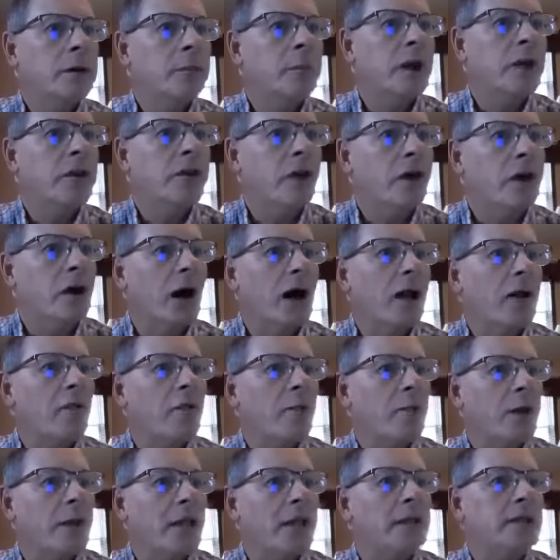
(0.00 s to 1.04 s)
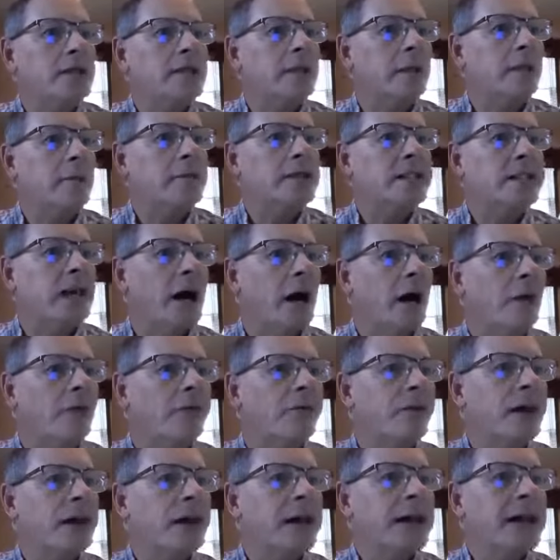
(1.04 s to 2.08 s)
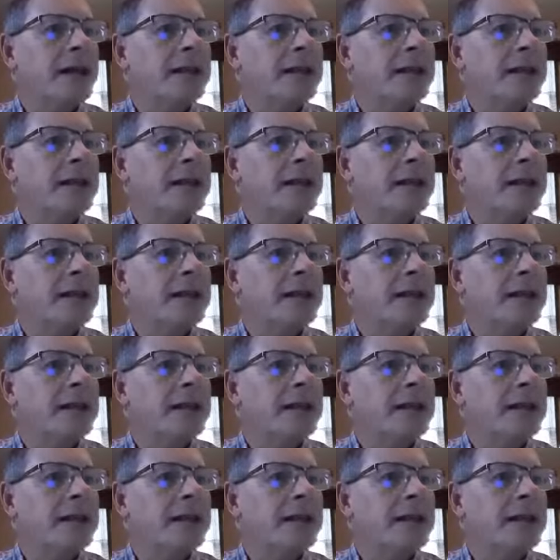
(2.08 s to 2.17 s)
May the God of peace himself